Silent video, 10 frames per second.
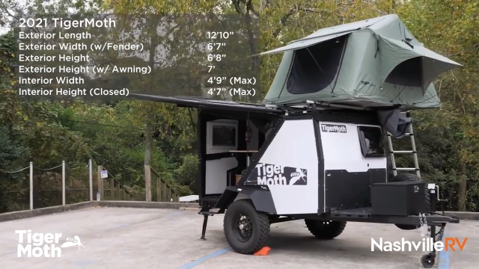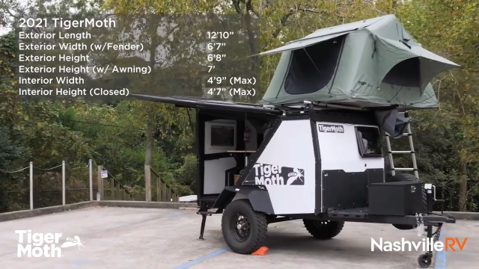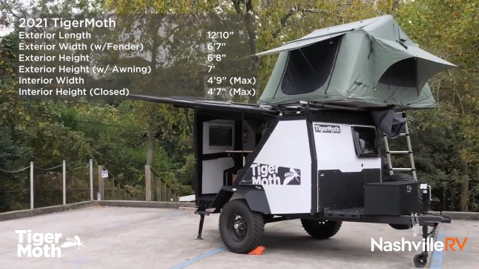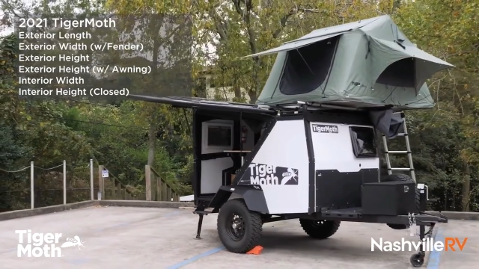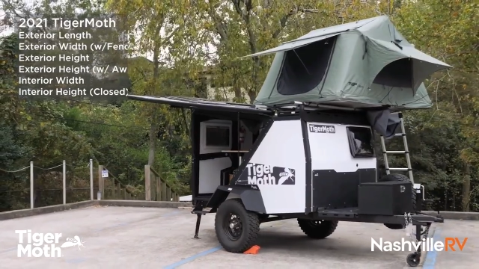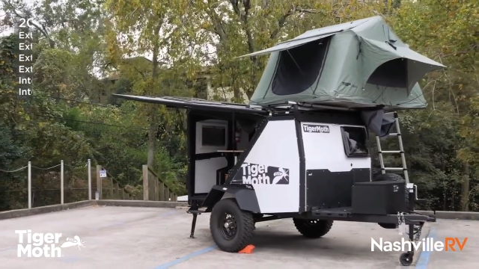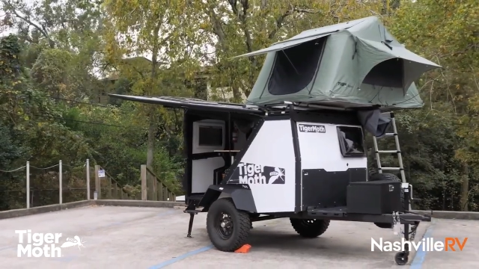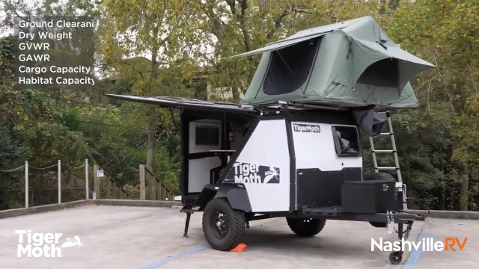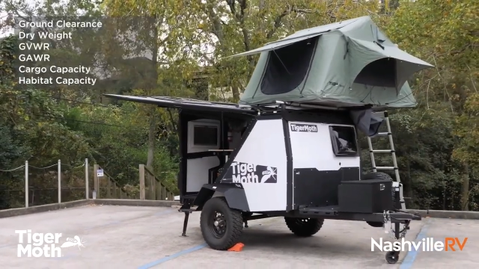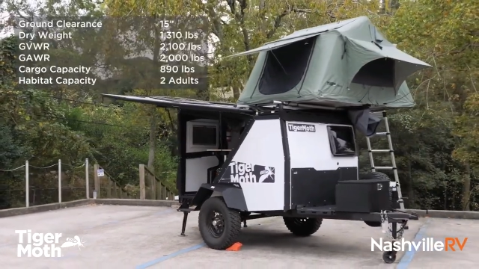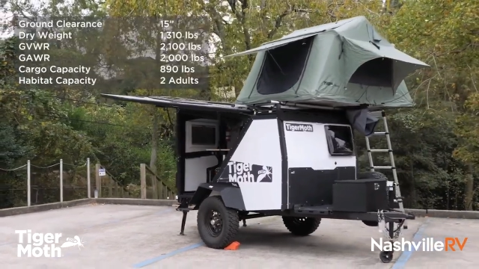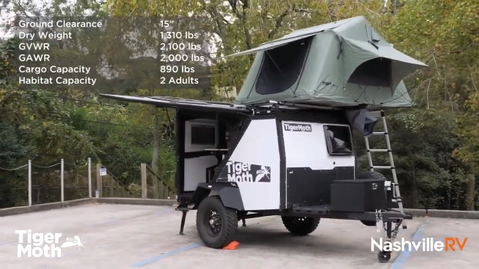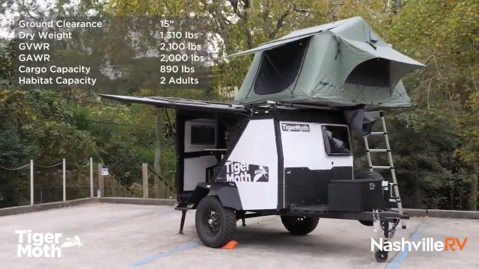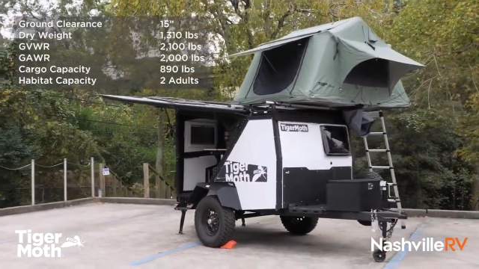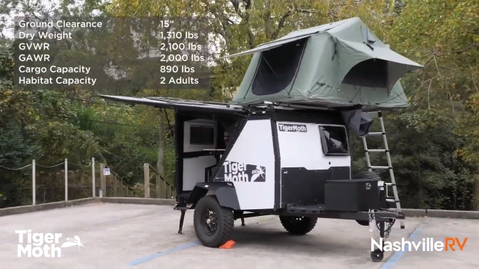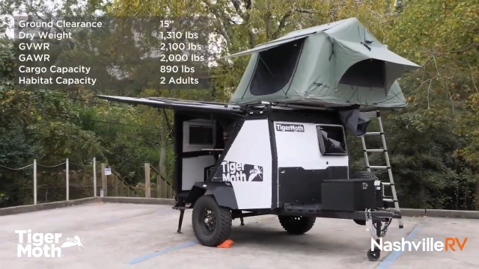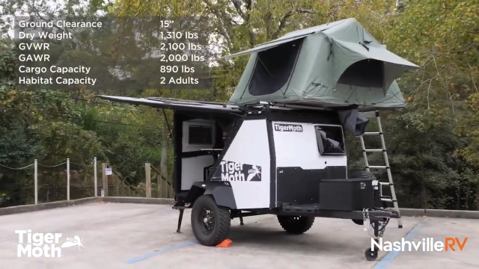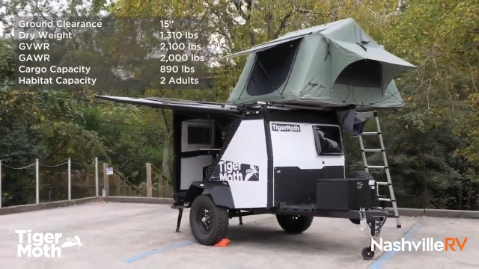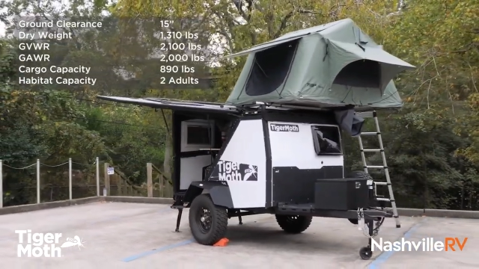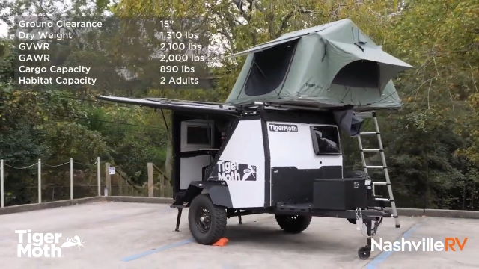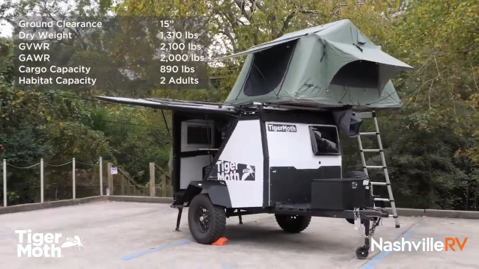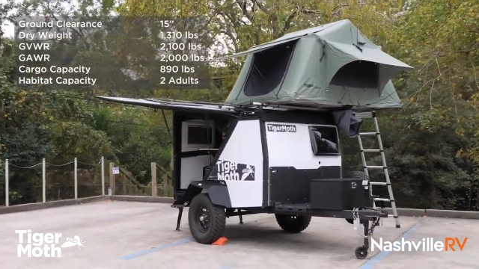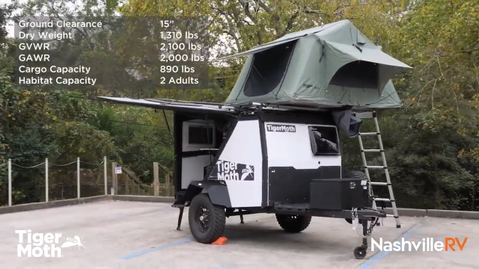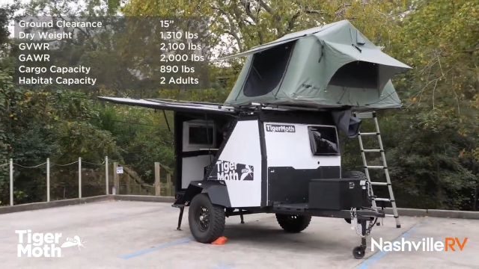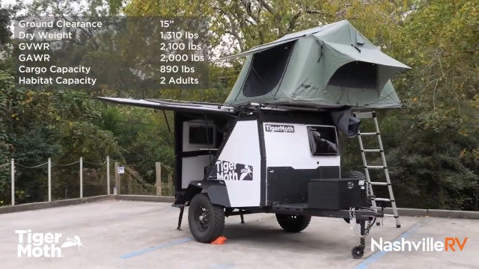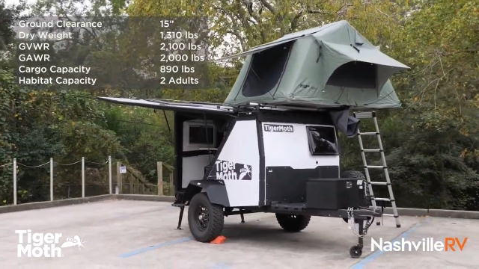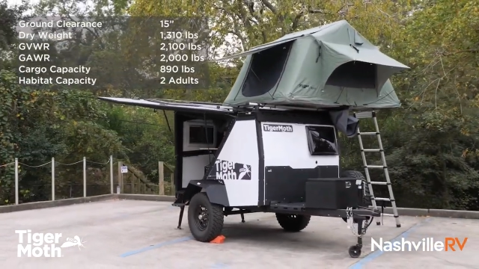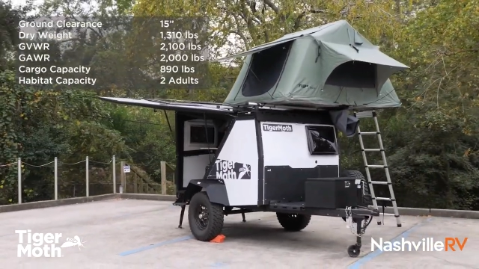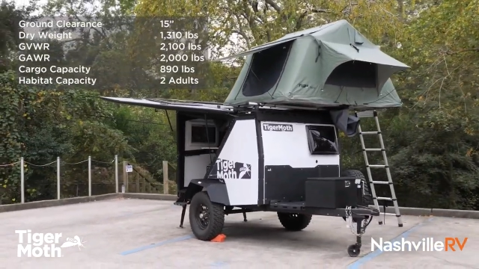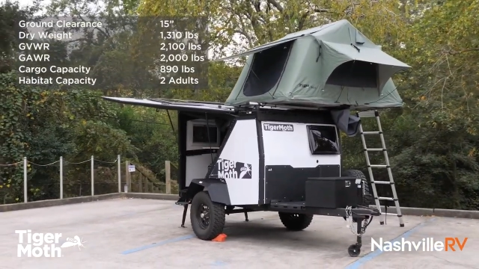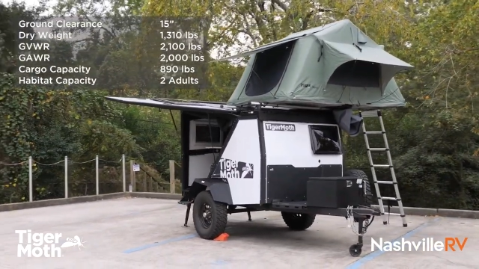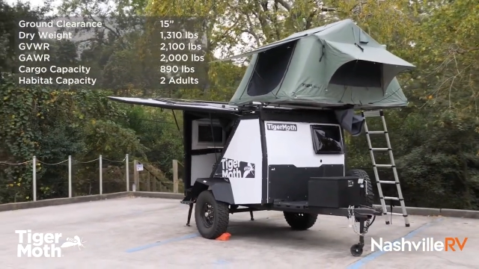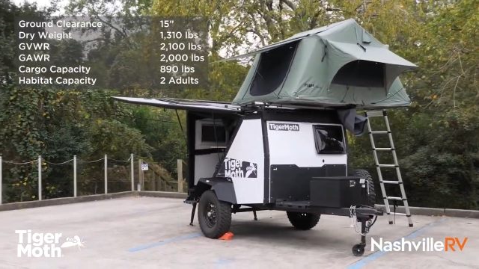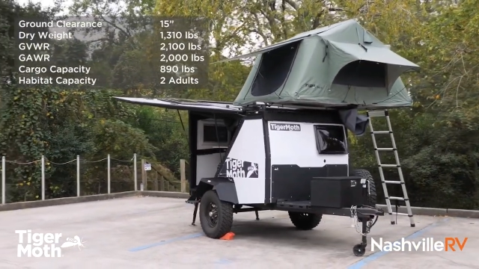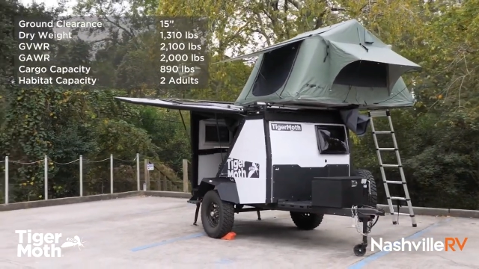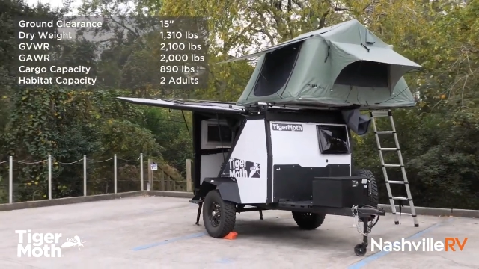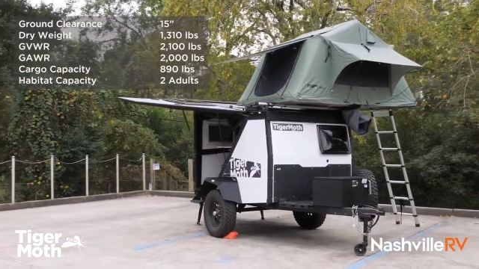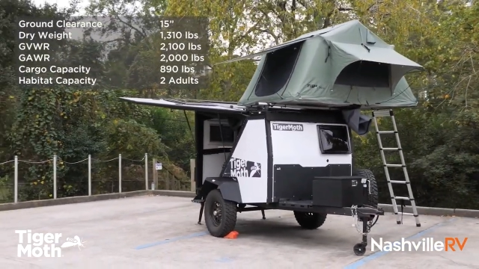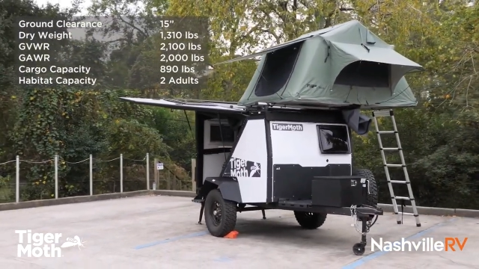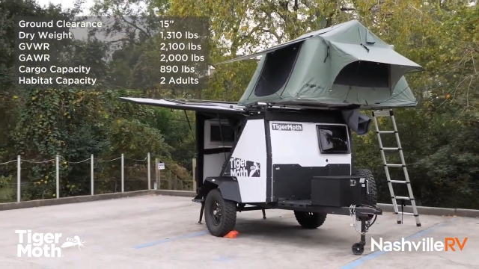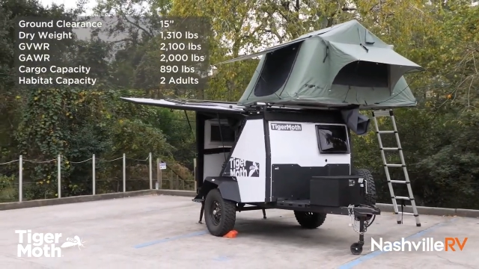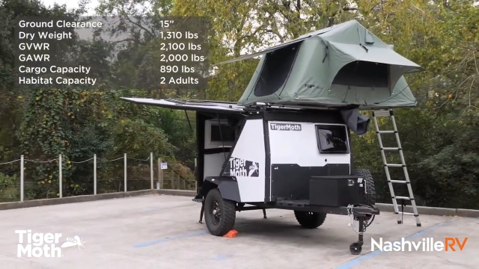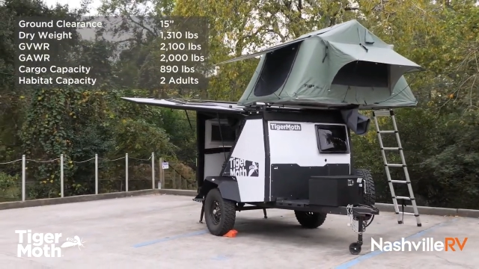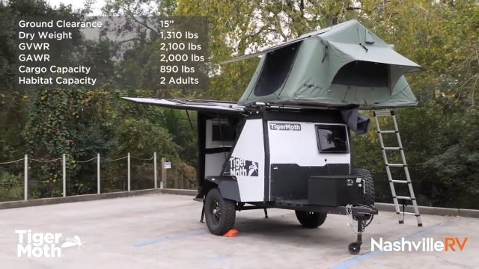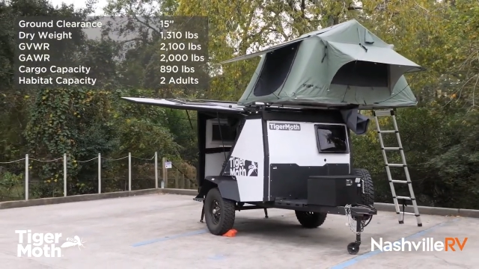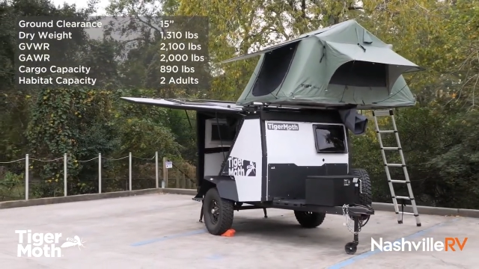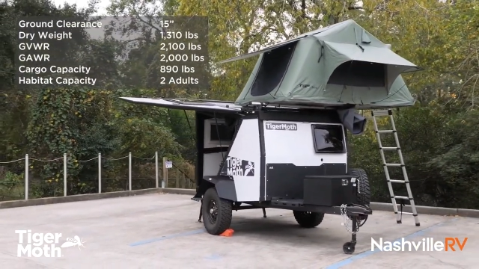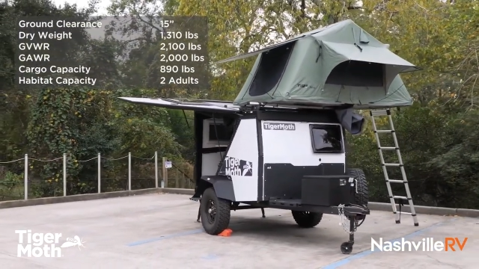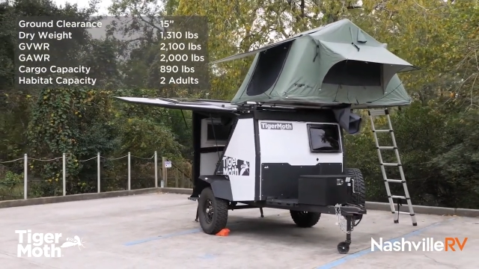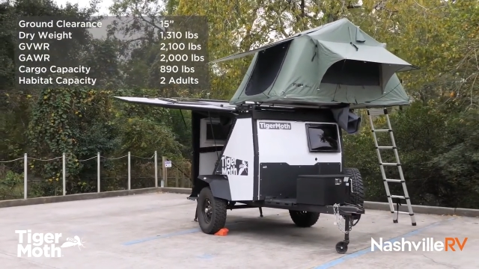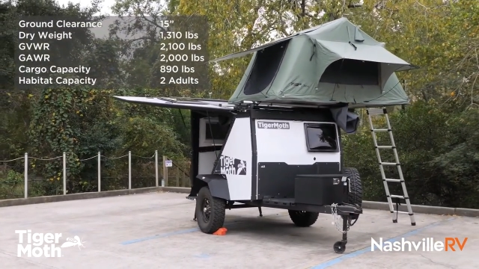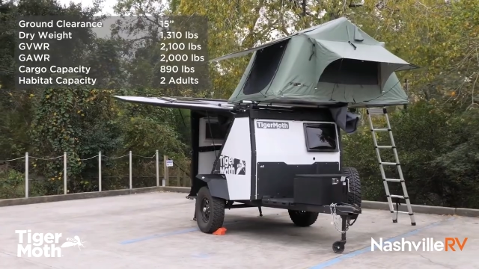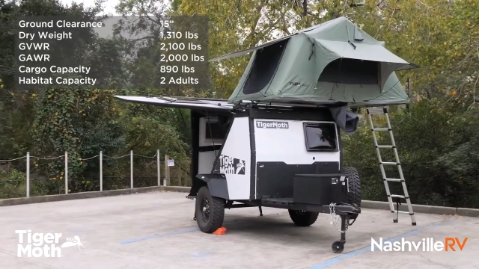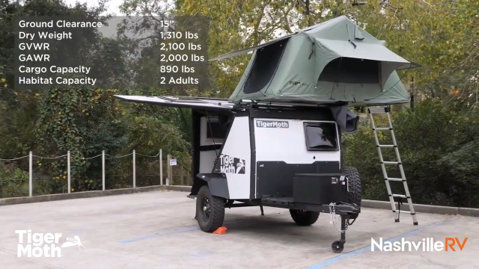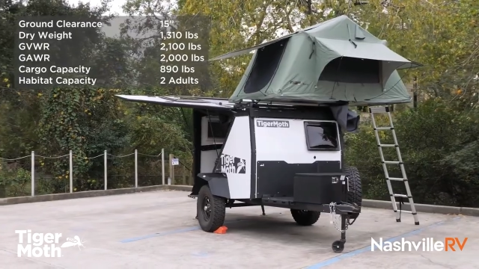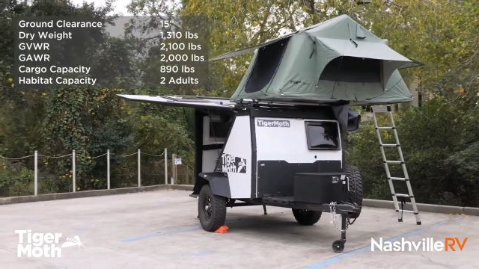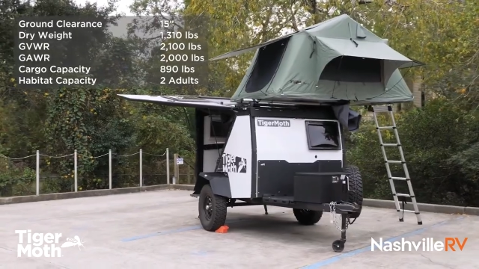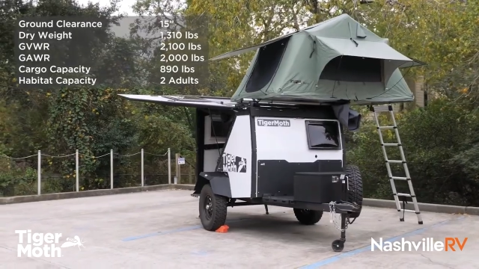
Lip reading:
No face is visible, so there are no lips to read.